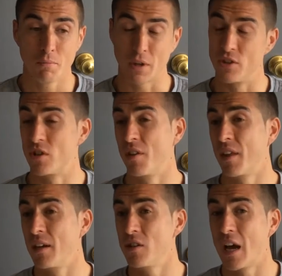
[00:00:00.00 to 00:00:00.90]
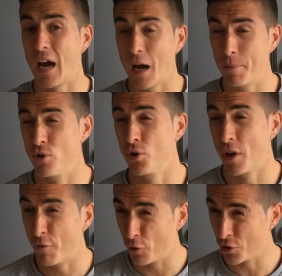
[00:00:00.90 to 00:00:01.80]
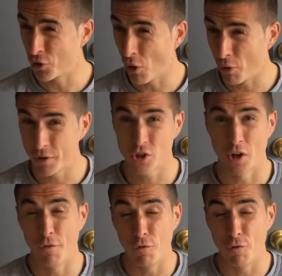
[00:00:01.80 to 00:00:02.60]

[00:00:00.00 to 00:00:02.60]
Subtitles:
because the things that happen during a food intolerance or a